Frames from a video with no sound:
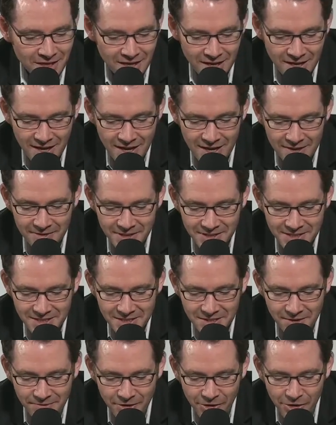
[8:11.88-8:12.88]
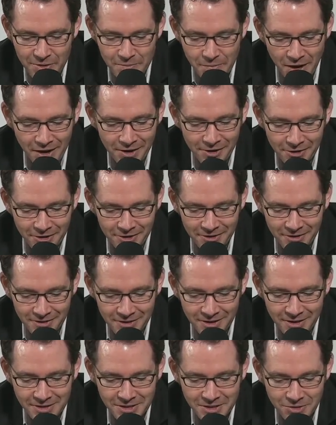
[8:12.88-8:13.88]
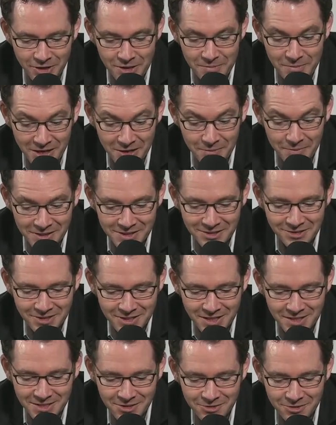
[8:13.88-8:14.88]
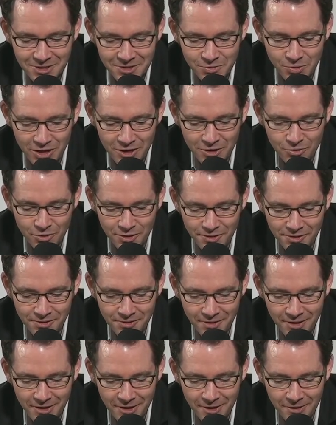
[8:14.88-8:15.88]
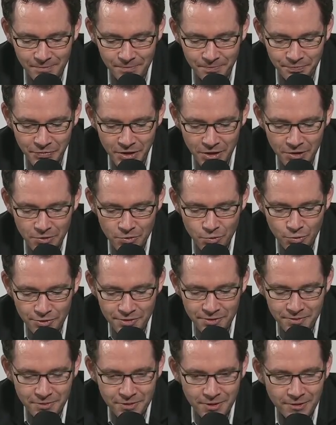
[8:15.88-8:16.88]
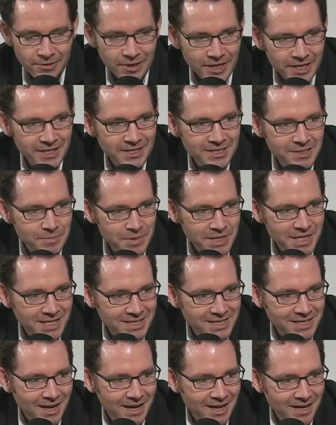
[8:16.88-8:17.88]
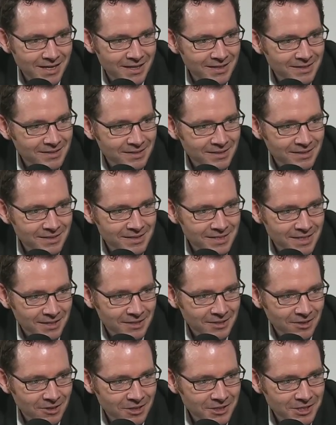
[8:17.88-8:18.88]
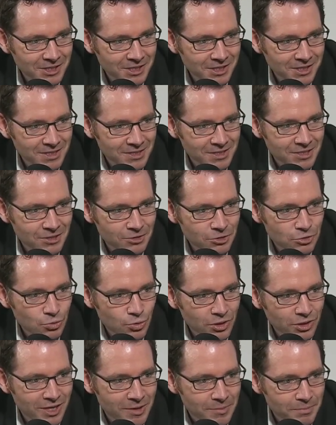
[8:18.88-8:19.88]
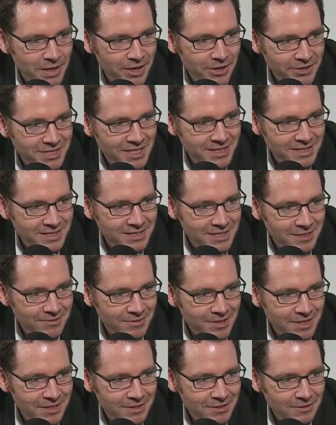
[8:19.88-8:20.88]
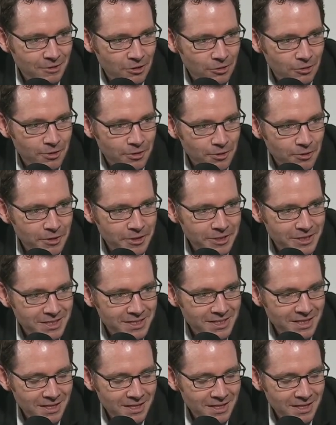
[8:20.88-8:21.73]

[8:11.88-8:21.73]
And this is a very modern 20 megapixel sensor as well with the latest BSI technology in it, so you will get better sensitivity, lower noise.